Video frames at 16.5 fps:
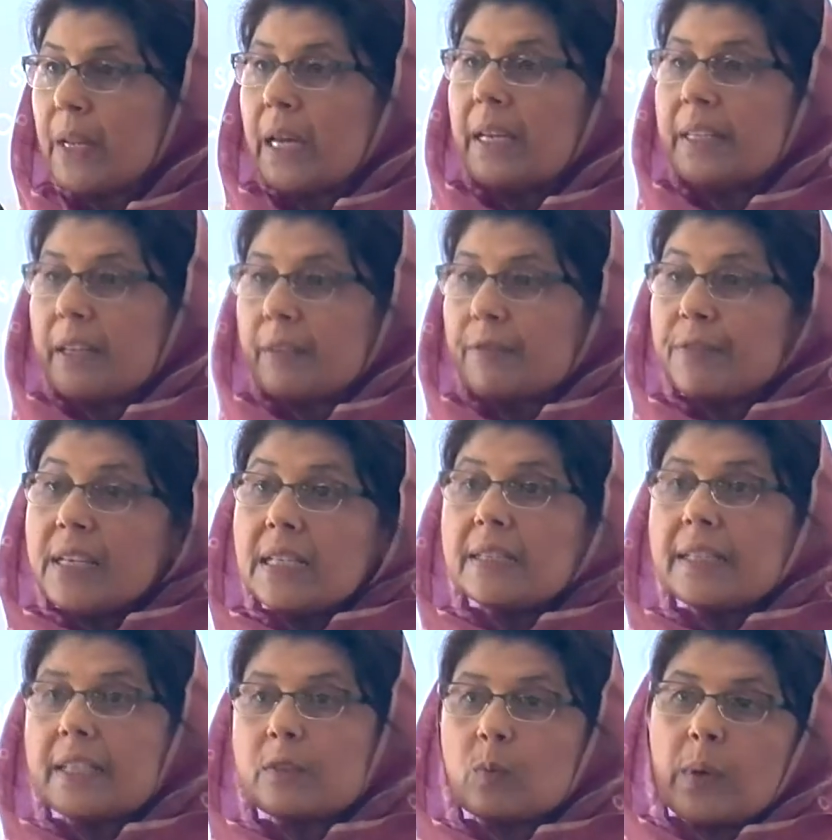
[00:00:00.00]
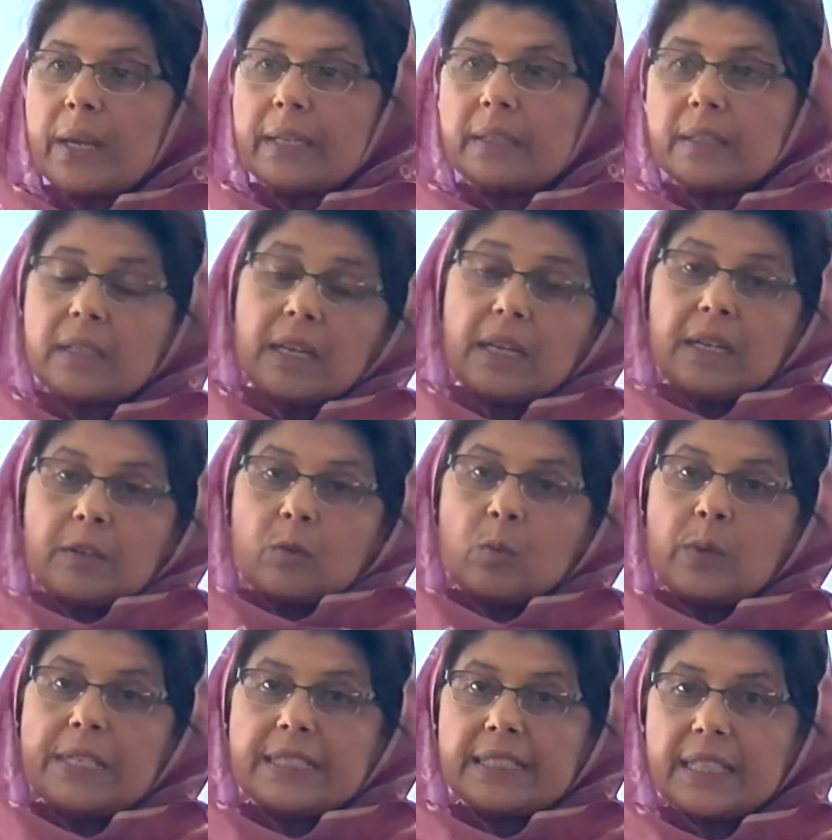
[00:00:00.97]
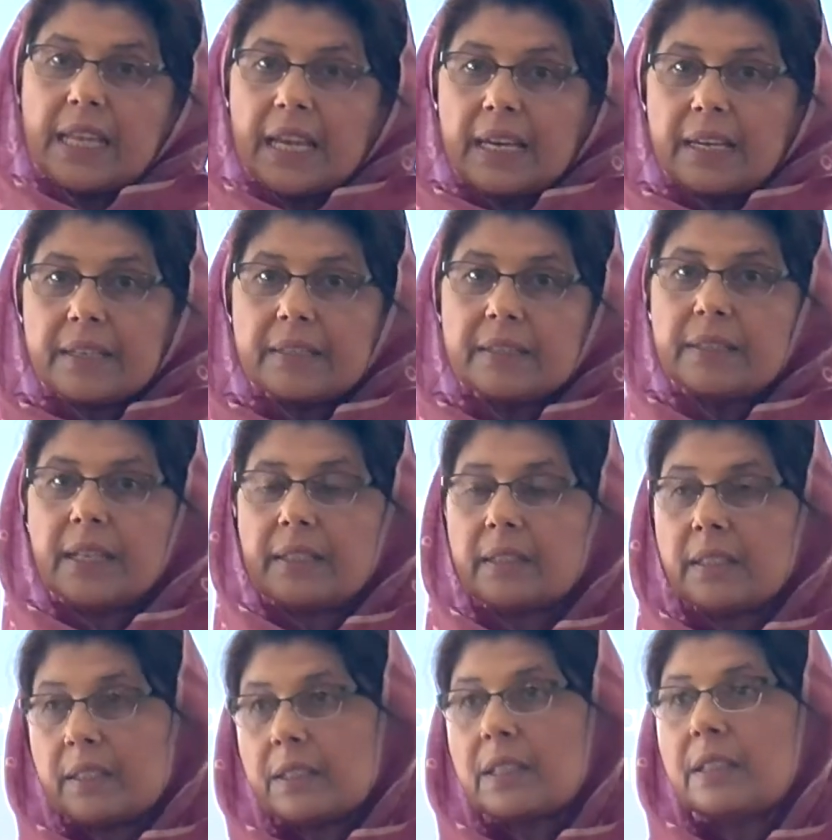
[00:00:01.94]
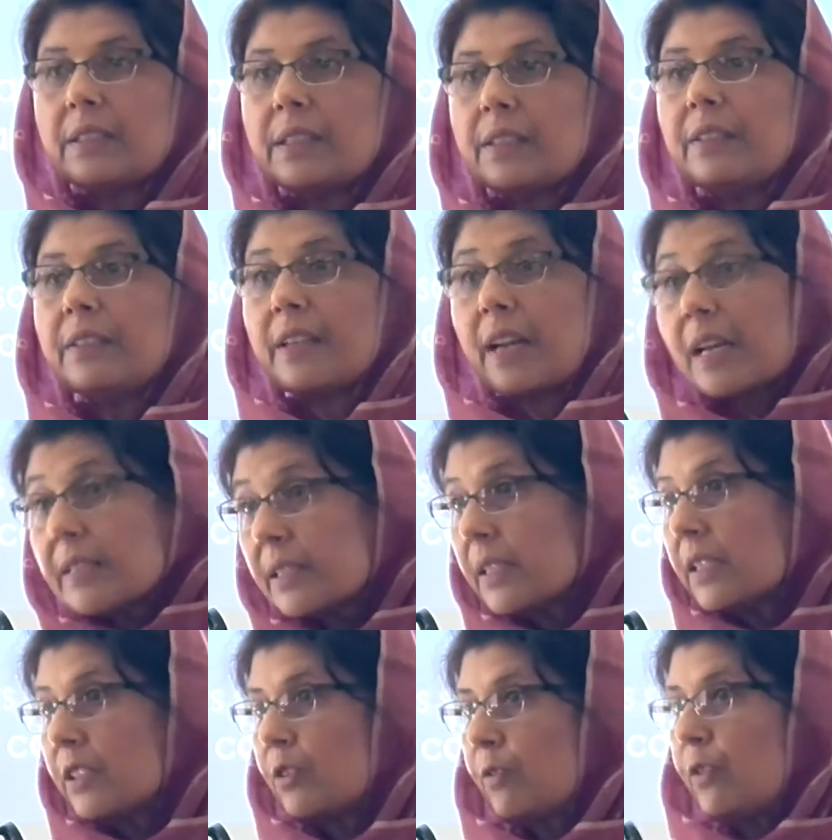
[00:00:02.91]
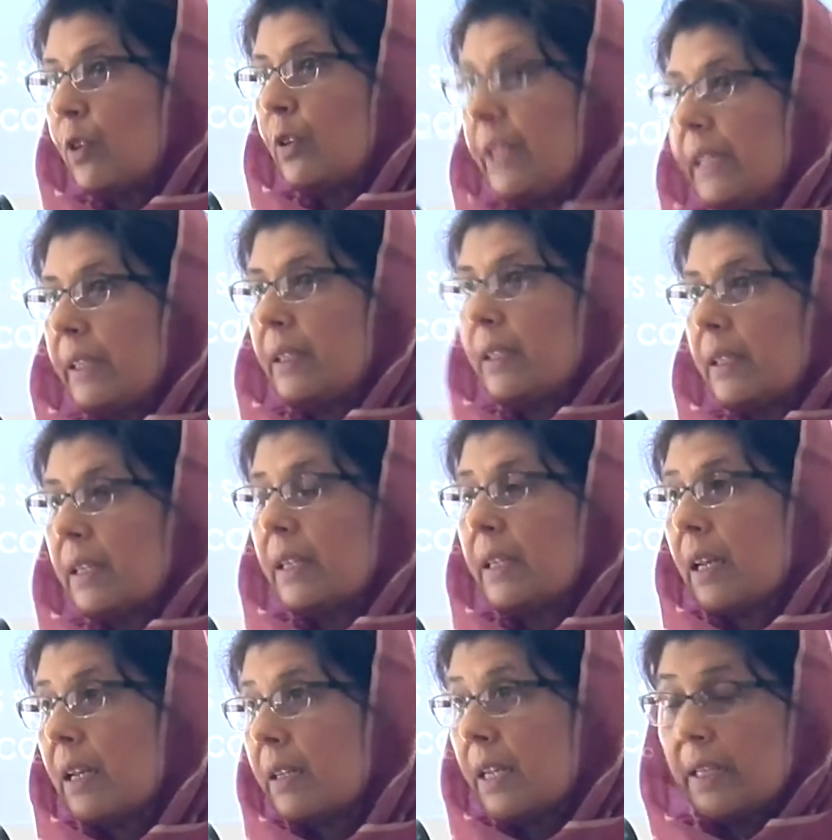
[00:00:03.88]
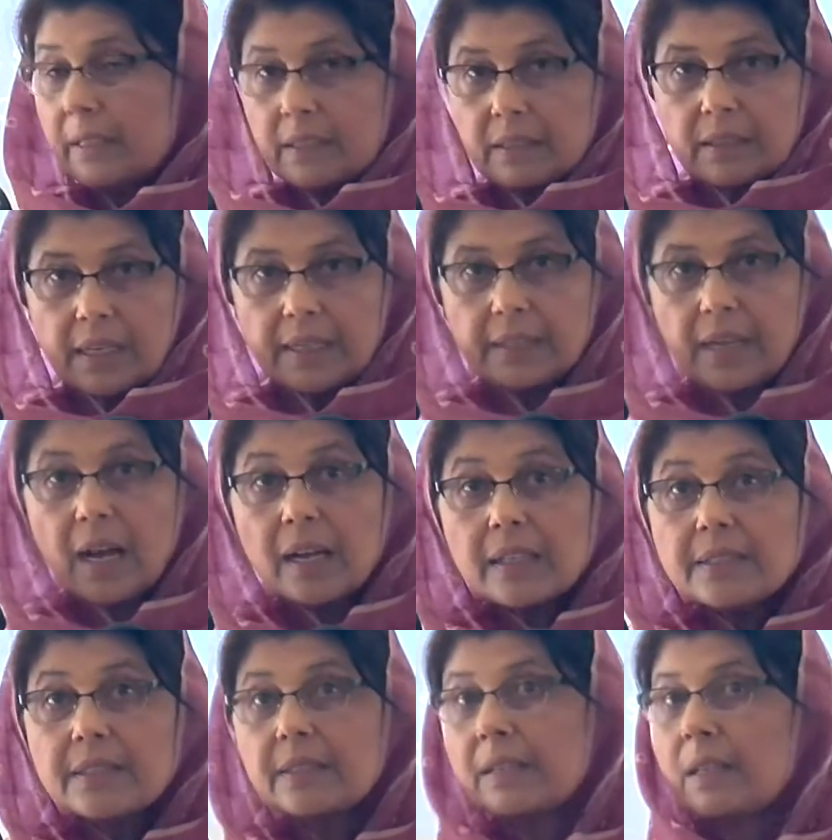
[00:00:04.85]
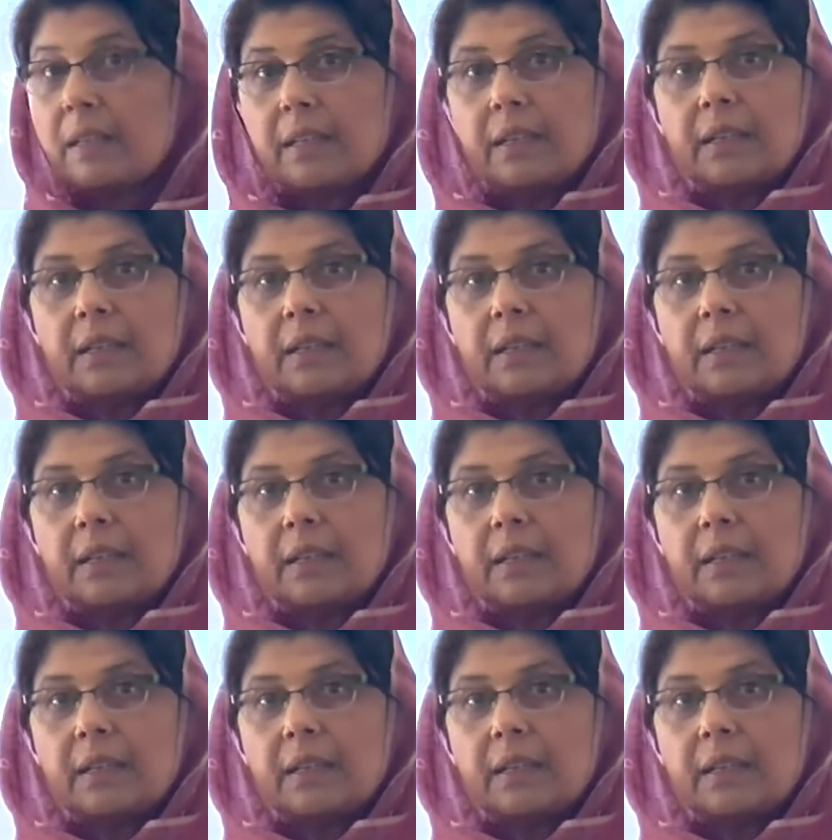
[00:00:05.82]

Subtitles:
And I feel that when we say that a certain ras is flowing in us